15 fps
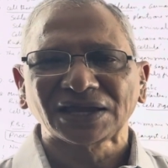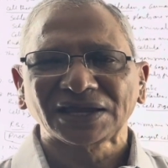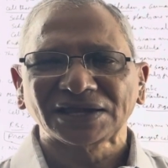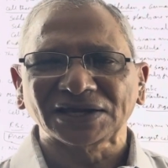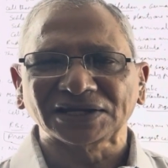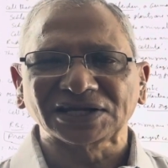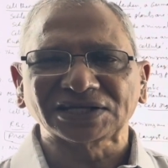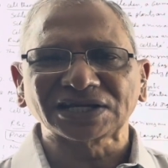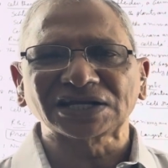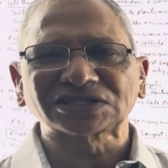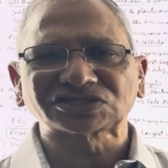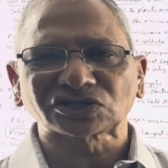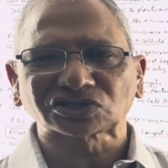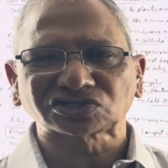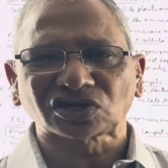a detailed
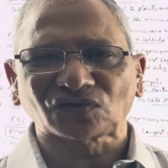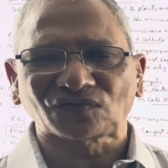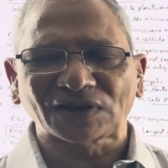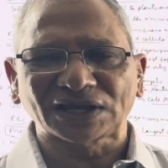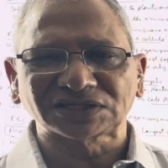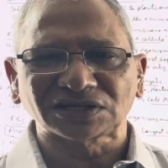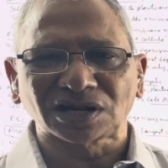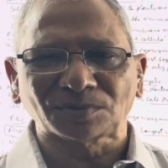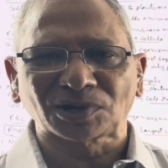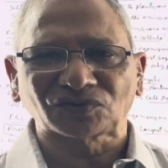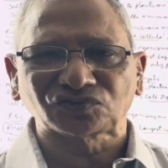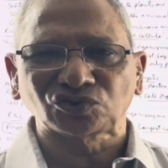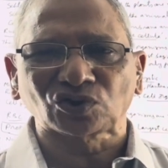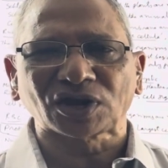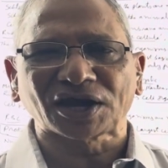structure of flagellum of
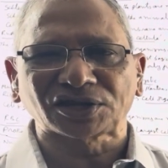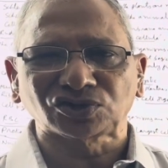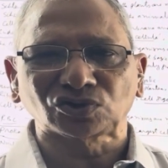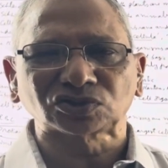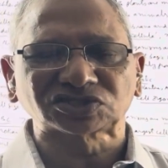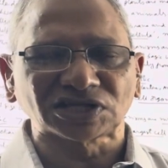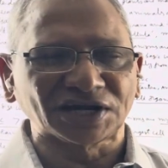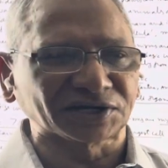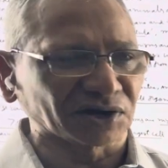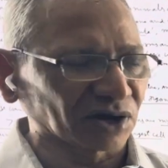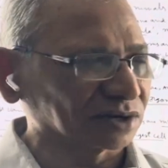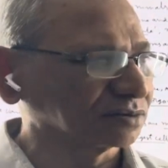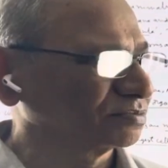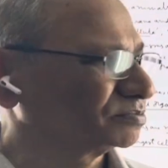eukaryotes later on.